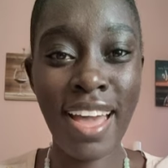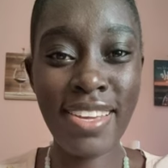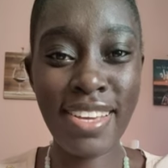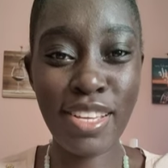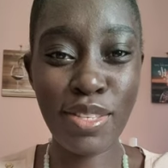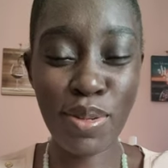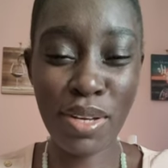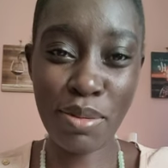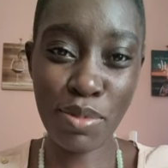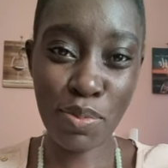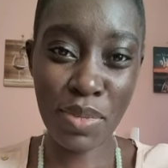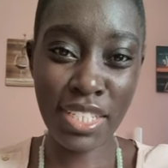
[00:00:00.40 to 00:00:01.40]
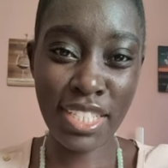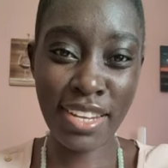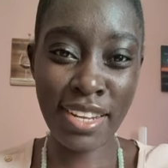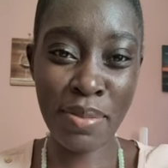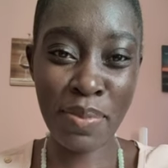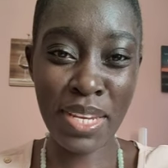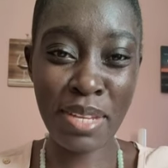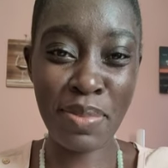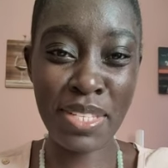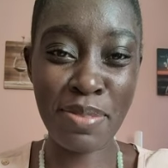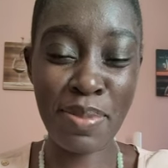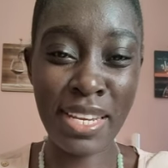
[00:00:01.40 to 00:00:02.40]
hi guys welcome to my channel my name
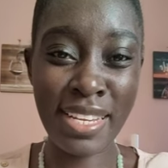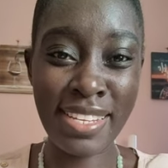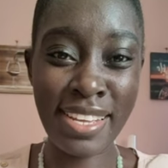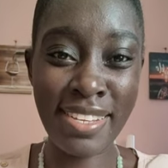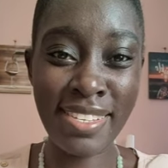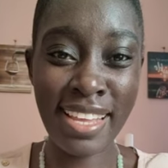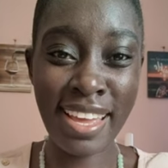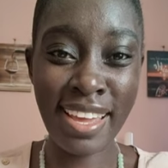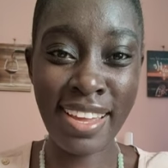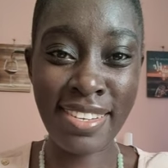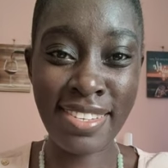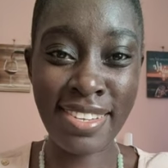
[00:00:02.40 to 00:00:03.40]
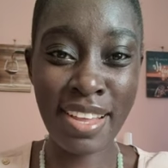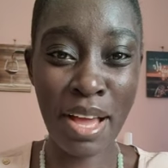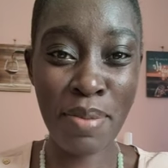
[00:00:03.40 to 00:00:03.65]
is benedette and